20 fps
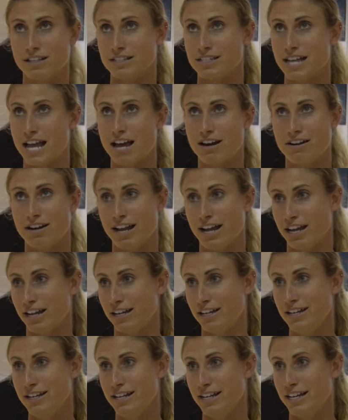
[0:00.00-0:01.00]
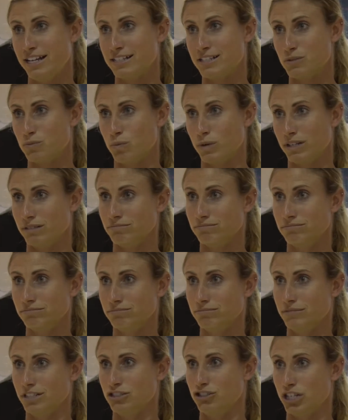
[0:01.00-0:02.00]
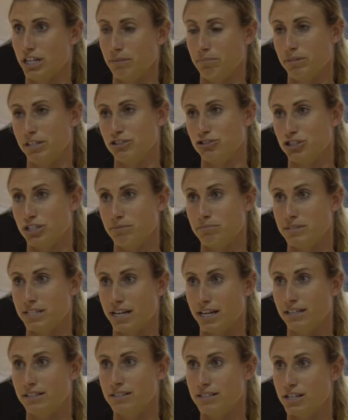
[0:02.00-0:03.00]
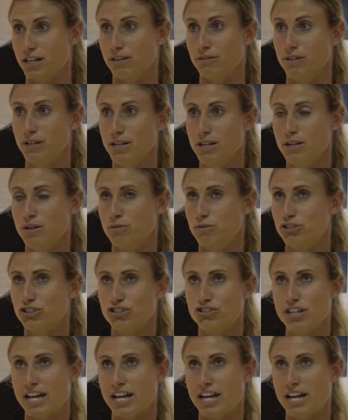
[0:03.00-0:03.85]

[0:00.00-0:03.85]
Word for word: on Saturday it's win the championship day. So we're just